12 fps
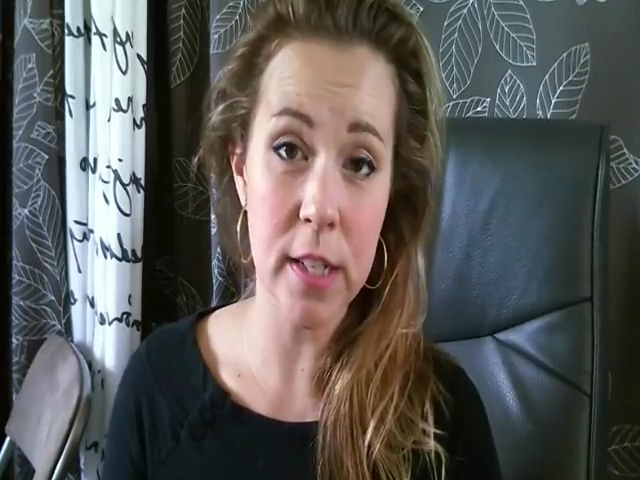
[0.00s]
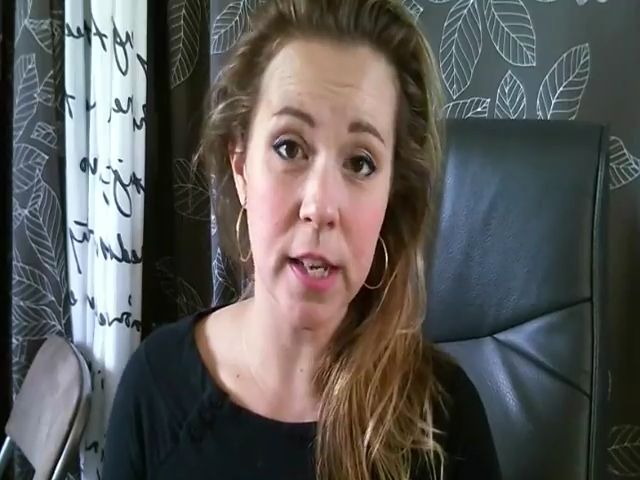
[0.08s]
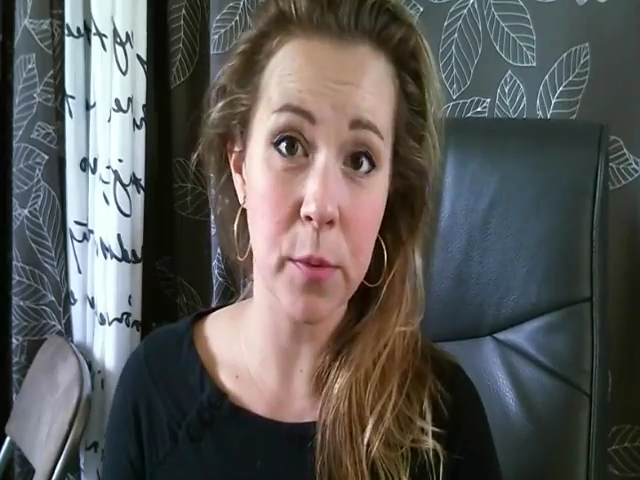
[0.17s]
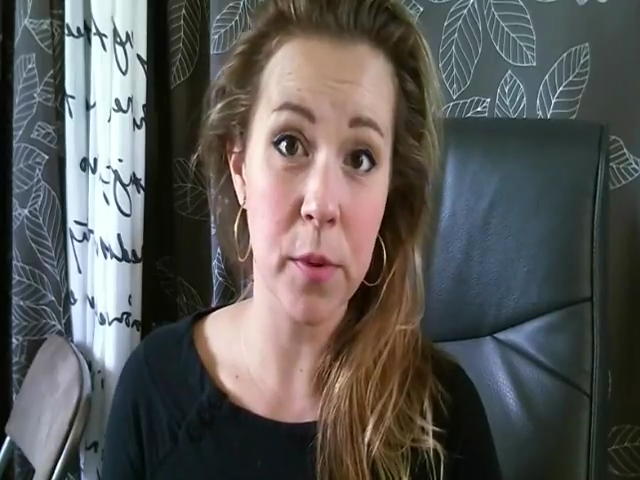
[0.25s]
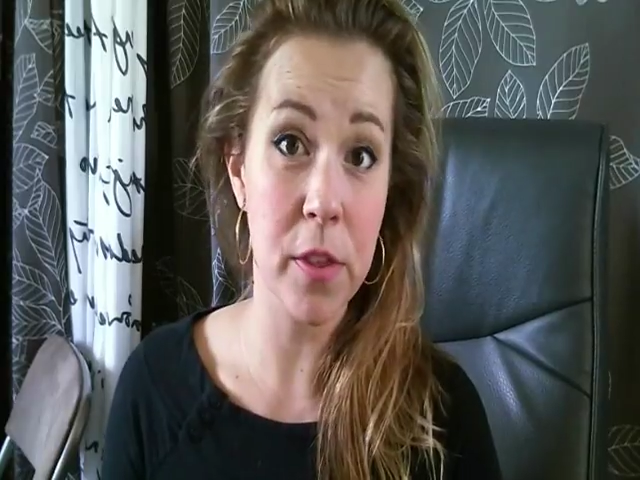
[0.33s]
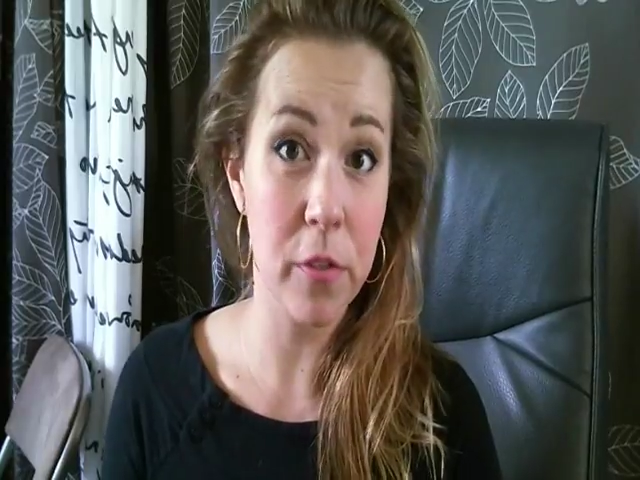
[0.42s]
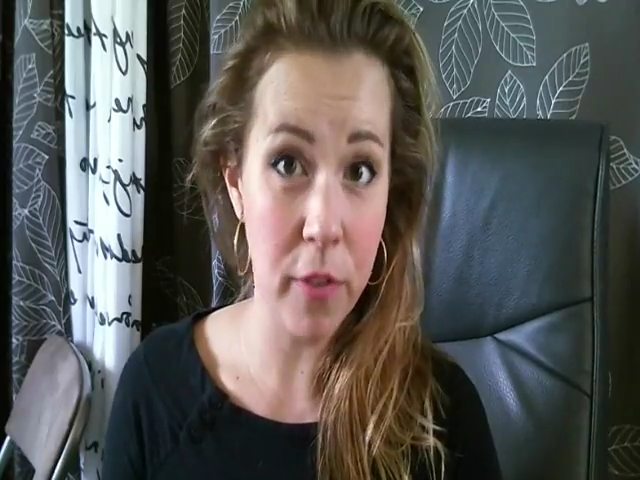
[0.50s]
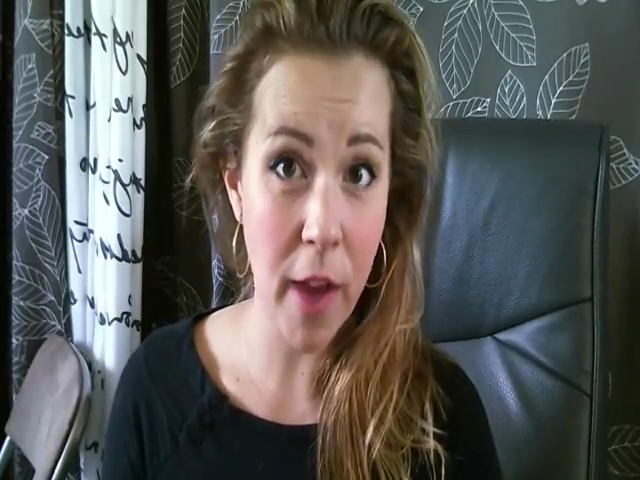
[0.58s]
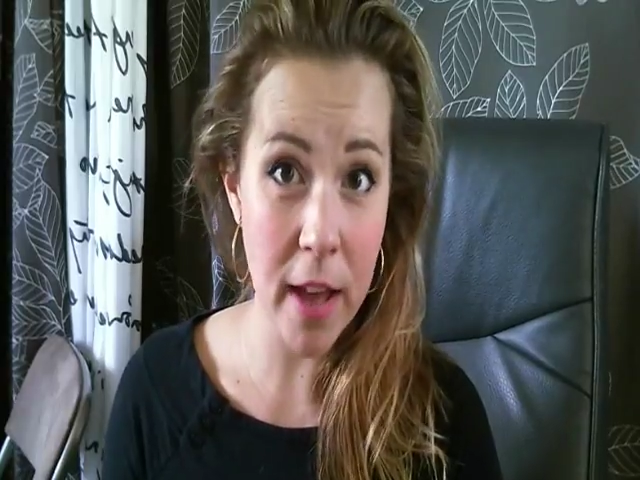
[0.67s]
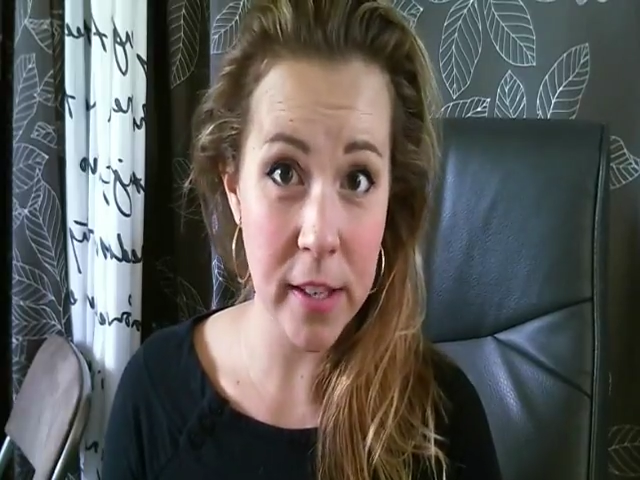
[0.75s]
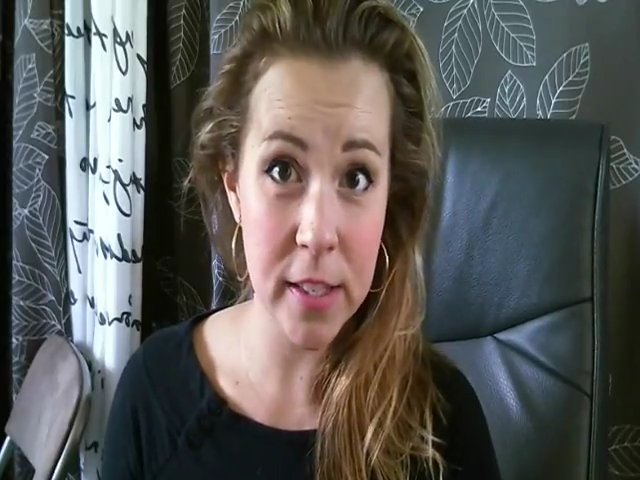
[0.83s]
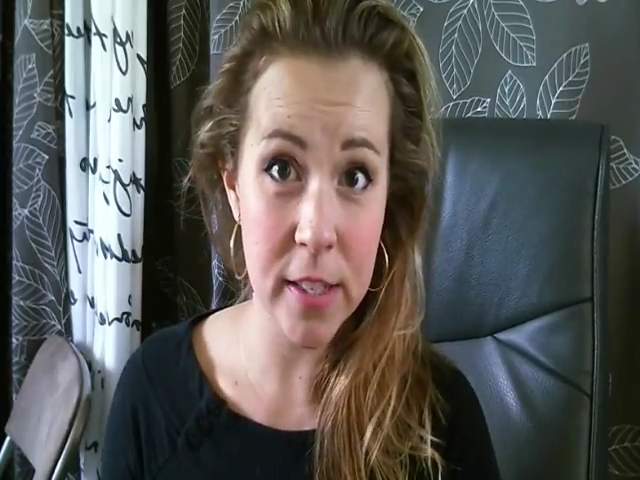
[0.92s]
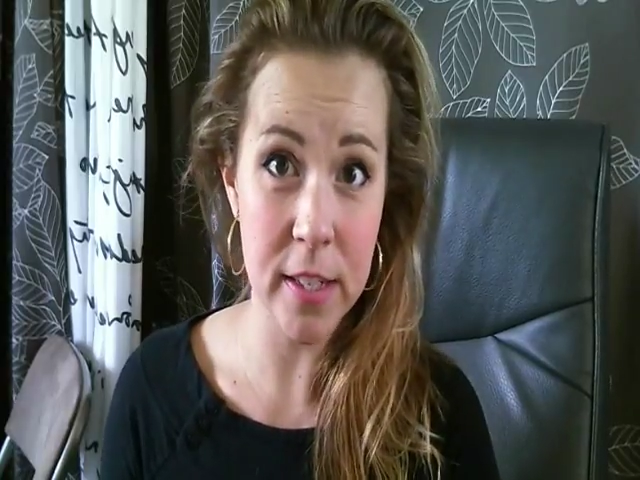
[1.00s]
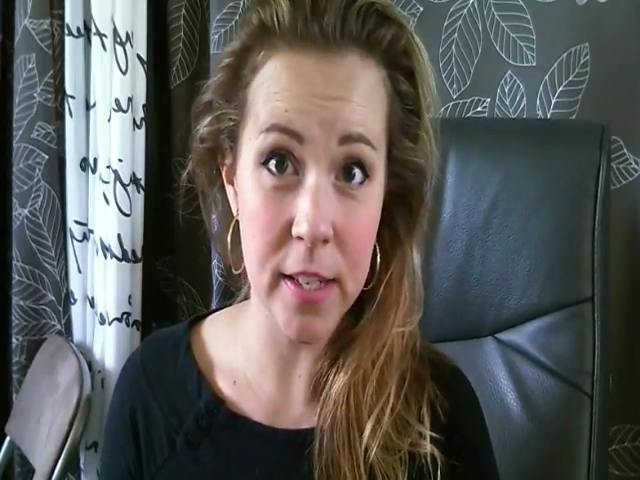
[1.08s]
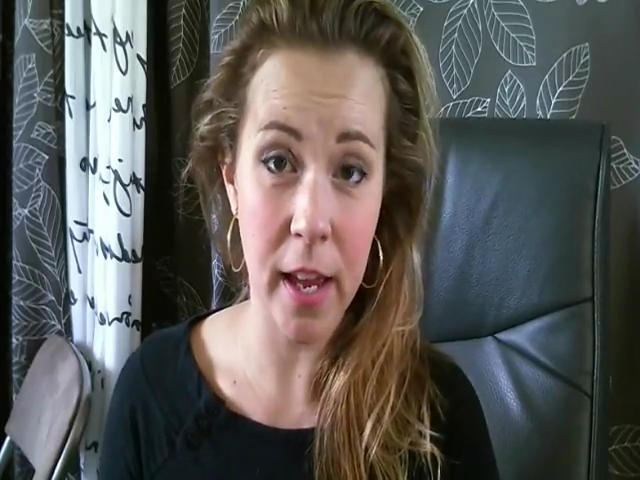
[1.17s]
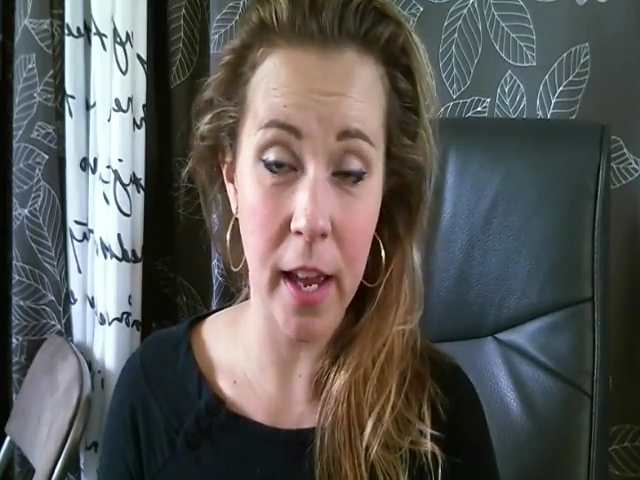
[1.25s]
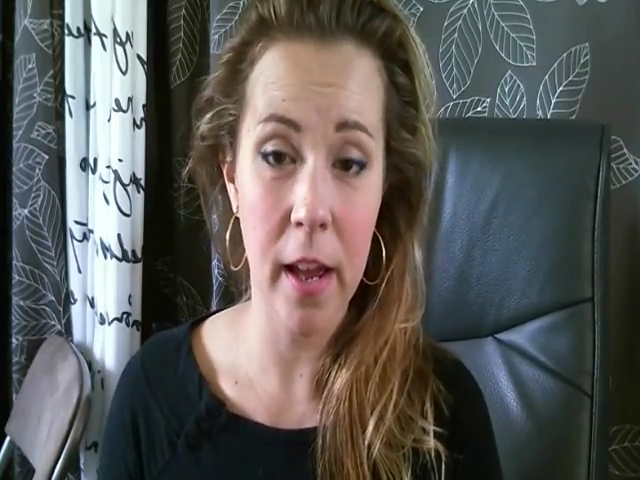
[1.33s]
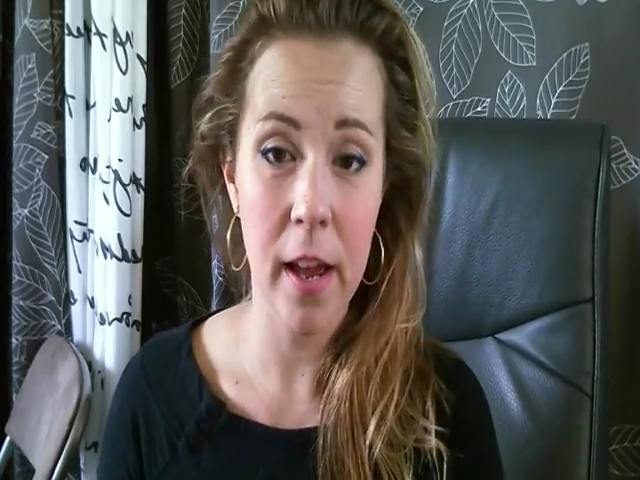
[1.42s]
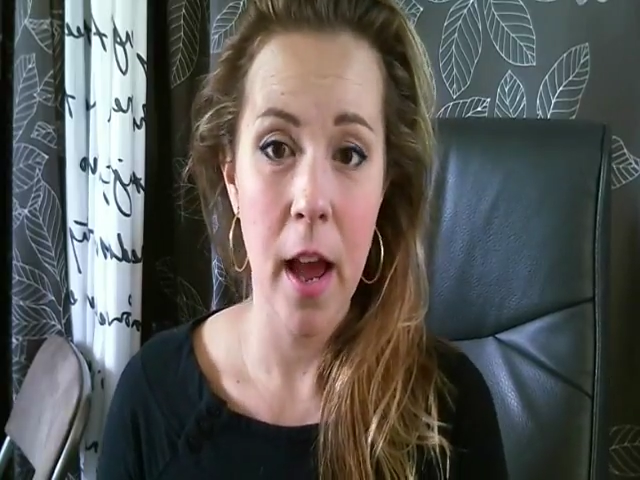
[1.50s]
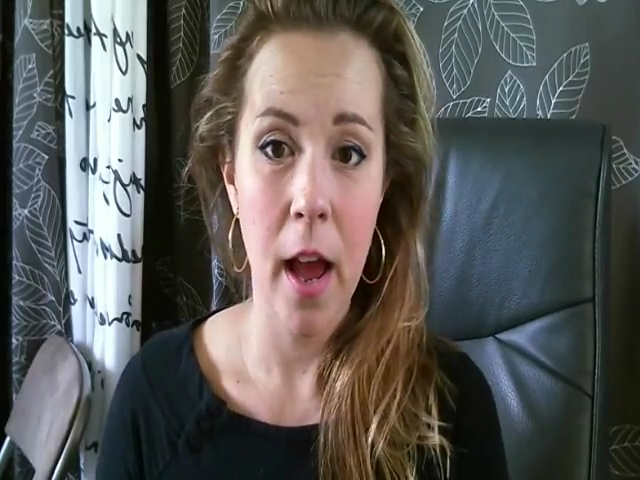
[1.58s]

day with a fast day.